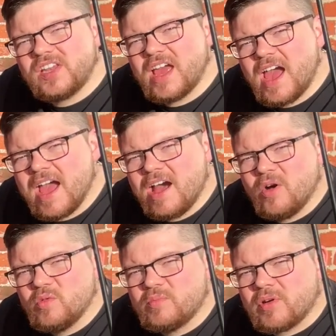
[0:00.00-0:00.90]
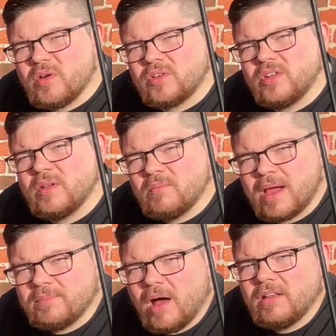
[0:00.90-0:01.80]
how broken
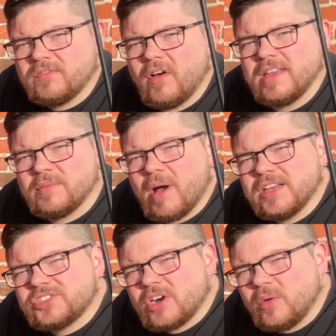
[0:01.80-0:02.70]
my Barn Find Maestro